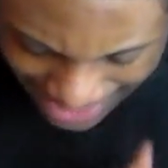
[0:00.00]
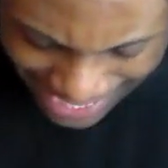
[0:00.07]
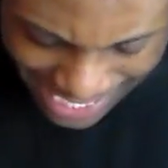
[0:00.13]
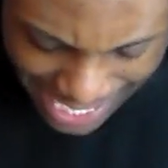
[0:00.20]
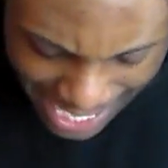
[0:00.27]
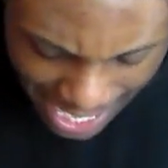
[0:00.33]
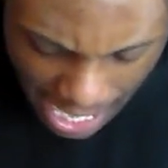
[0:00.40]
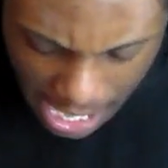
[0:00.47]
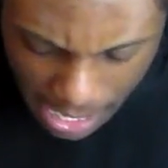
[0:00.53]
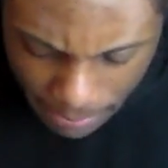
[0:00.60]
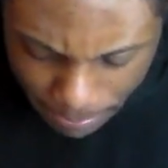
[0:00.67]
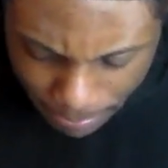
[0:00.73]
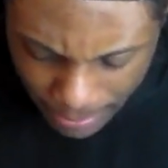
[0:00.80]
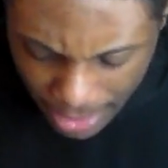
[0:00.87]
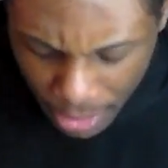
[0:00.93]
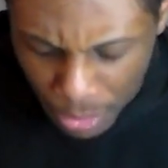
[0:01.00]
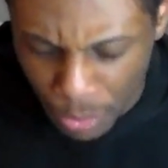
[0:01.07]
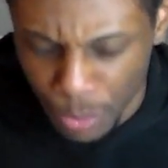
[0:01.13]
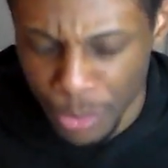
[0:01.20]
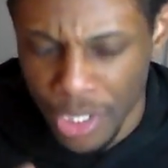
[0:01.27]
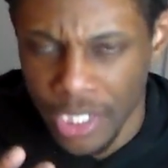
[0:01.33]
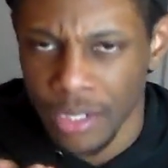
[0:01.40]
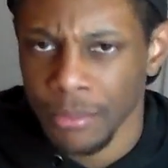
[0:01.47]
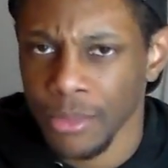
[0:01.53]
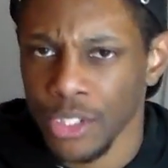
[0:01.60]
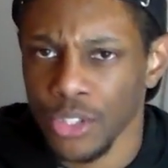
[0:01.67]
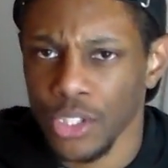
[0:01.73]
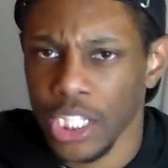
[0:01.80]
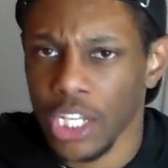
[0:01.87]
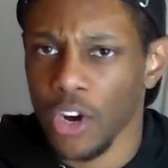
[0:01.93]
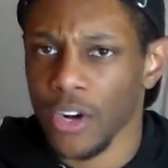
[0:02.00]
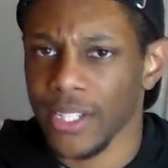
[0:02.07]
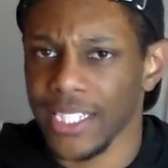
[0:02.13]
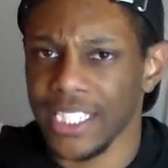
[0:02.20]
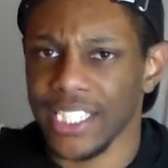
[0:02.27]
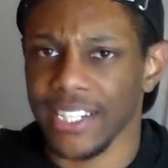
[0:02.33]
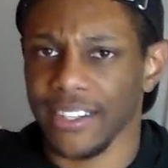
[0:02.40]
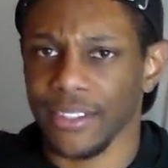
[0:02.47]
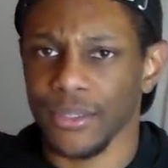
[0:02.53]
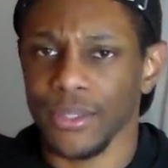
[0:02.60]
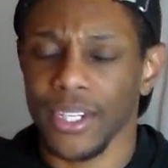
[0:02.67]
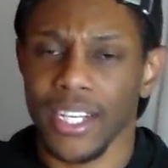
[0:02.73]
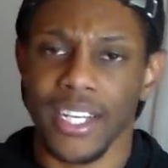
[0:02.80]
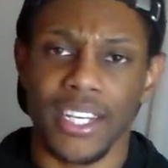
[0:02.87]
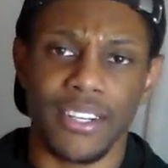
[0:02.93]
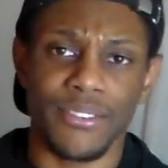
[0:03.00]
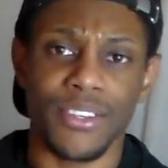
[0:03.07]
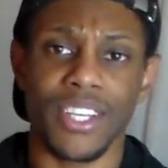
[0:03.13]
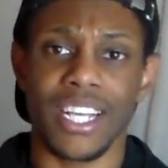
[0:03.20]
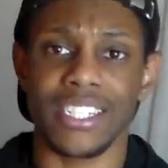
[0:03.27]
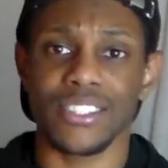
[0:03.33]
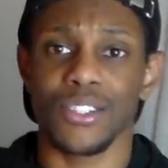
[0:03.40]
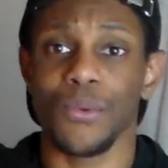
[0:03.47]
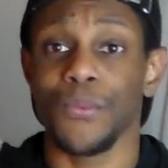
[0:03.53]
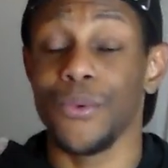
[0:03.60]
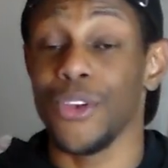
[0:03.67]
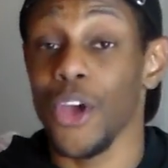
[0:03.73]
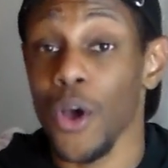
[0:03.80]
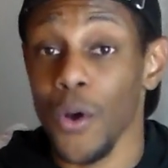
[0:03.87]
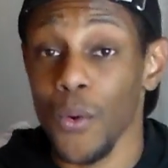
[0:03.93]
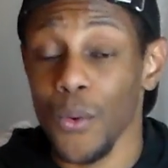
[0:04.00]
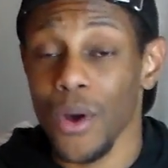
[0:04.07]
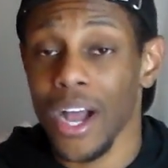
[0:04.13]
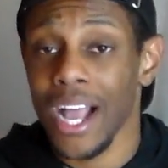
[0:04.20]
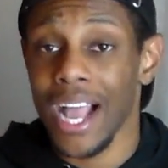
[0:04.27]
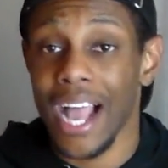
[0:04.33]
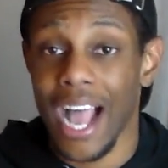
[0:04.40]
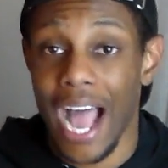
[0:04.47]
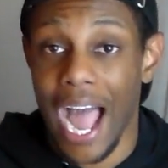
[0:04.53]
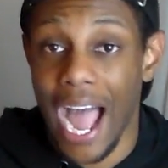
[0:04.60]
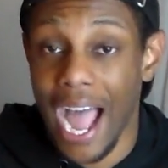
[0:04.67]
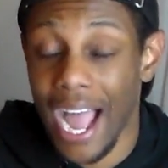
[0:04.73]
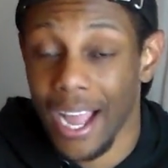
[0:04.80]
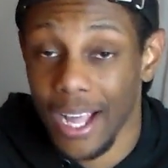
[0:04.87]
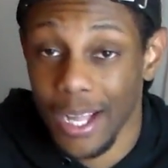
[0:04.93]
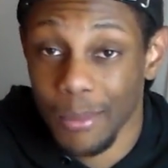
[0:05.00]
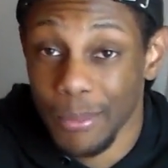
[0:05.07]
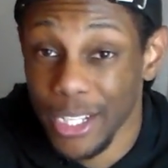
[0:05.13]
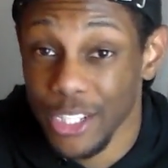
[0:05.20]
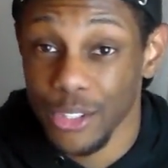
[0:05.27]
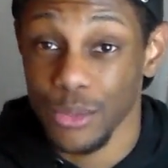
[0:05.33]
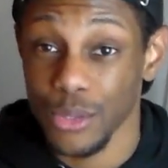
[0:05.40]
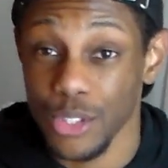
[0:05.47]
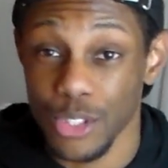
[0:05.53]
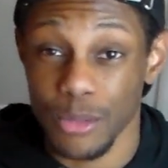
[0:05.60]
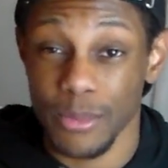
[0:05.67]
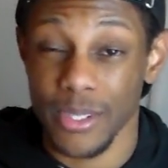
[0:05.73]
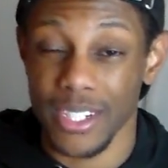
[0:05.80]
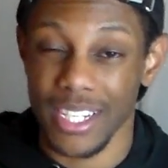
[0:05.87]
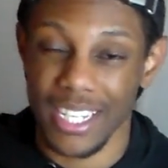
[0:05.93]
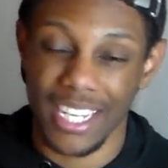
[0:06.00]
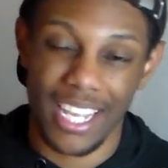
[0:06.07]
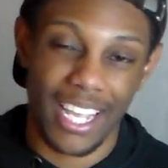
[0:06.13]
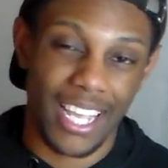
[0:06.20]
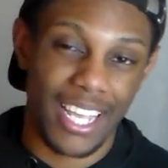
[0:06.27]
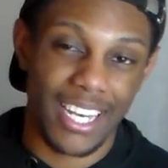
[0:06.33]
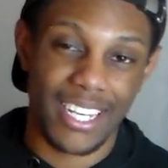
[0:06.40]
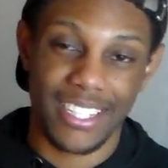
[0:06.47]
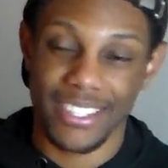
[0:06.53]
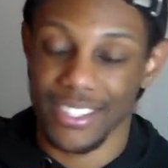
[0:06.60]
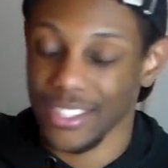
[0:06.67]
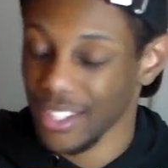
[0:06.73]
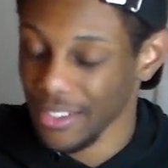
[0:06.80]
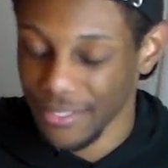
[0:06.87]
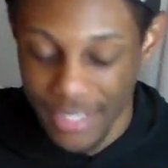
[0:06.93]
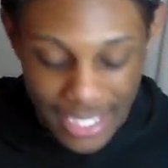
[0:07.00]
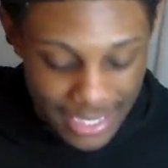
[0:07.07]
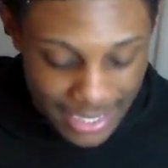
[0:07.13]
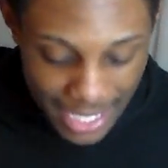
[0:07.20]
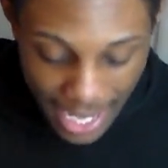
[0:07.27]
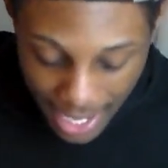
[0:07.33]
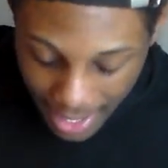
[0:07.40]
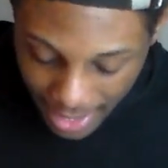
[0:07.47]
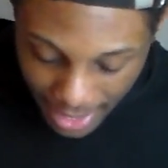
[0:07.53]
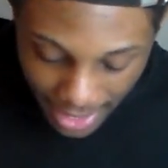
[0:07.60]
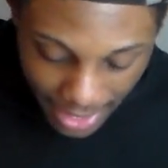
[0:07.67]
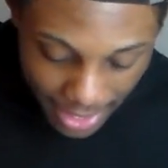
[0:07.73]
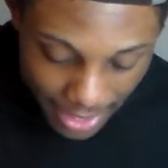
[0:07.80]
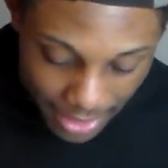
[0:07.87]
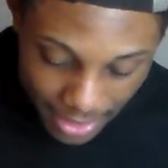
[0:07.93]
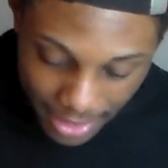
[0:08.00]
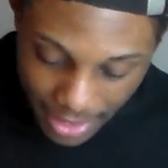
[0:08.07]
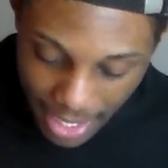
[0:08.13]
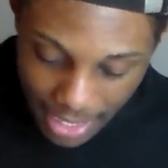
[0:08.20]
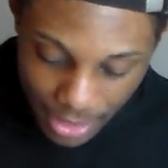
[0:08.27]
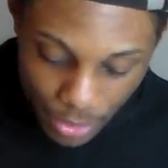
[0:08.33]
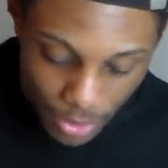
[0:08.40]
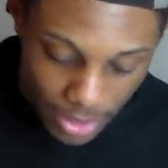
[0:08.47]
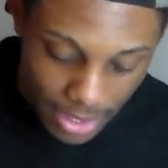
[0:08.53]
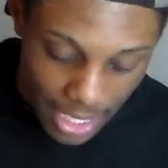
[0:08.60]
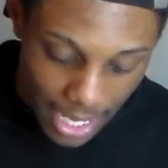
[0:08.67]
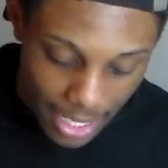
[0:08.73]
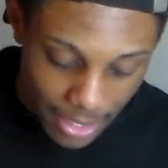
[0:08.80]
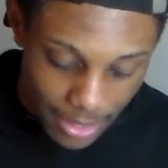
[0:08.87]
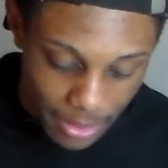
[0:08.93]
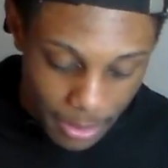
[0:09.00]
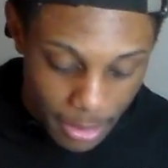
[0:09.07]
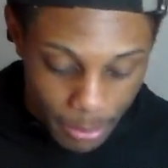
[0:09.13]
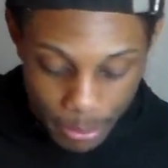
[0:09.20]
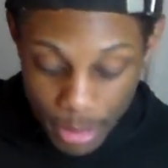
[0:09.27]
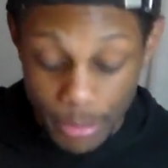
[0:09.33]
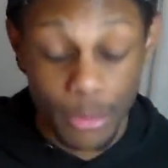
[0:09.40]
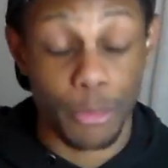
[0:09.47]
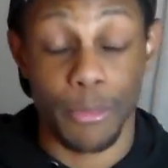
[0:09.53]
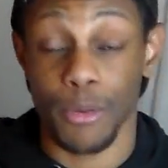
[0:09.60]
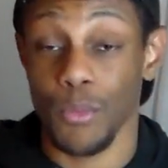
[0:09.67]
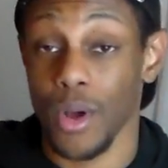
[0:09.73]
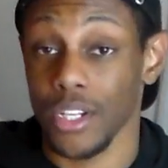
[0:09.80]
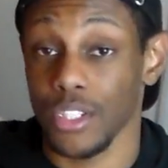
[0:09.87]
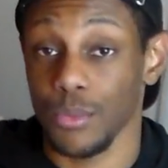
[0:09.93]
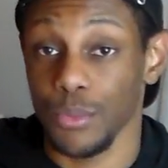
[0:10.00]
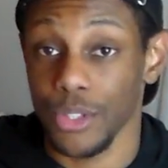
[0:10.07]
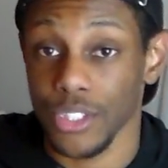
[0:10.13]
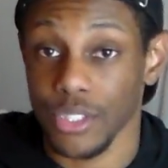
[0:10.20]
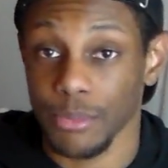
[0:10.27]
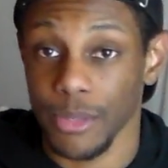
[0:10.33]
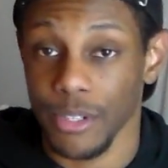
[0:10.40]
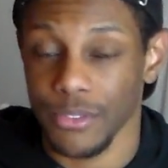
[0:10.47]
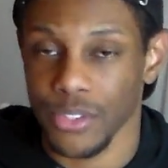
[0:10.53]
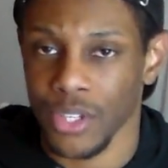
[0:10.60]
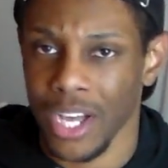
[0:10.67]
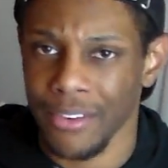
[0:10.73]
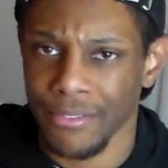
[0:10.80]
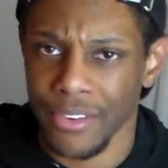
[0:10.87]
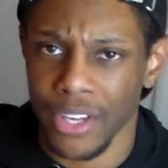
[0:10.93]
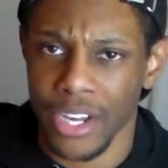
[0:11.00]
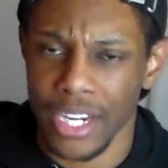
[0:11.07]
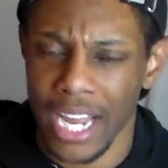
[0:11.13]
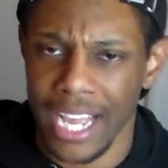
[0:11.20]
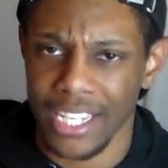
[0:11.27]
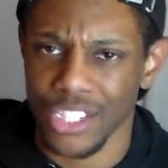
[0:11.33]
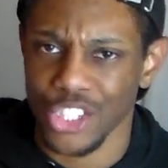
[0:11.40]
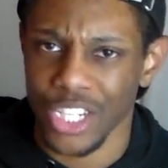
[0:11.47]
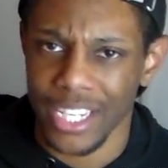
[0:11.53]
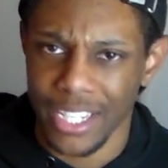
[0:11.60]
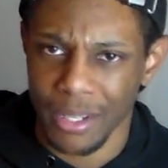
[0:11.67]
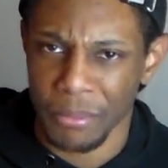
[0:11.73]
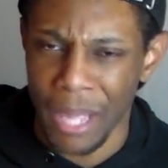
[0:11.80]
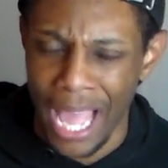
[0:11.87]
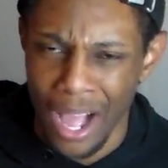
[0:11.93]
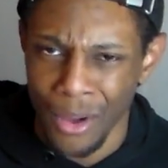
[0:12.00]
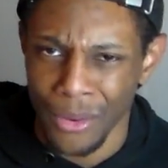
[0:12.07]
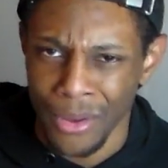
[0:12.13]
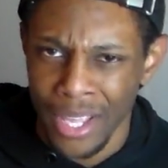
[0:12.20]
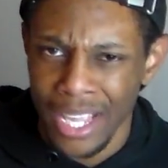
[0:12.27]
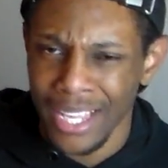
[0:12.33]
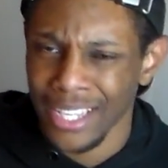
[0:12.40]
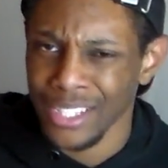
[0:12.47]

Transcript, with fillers: yeah welcome to the Arli channel. And if you guys don't know, I'm a YouTuber and stuff like that. And I know a lot of people have been watching Will Smith, so I figured I'd check him out.